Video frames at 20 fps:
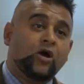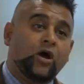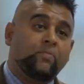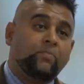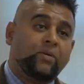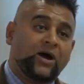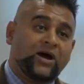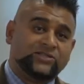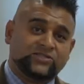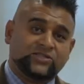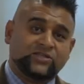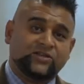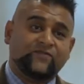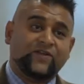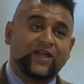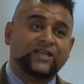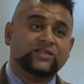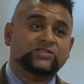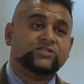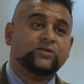a positive
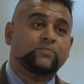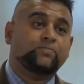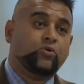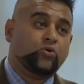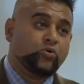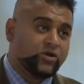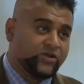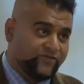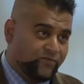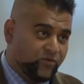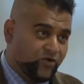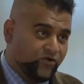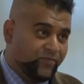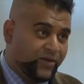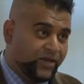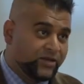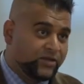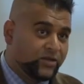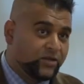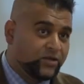and supportive
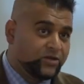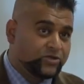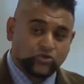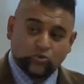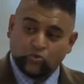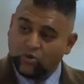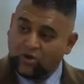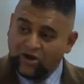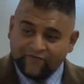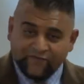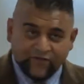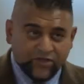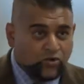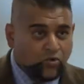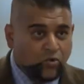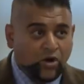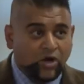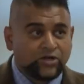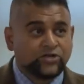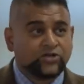movement. So wherever
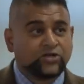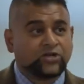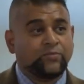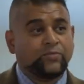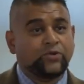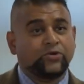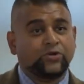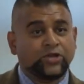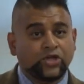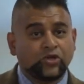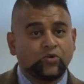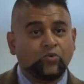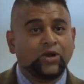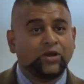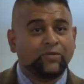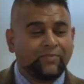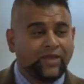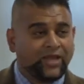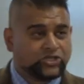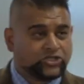you are in your community, you want
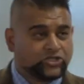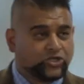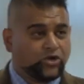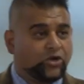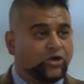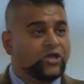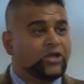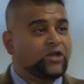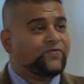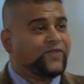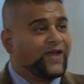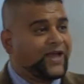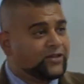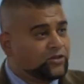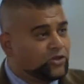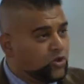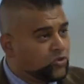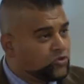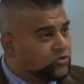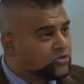to make sure that
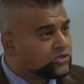local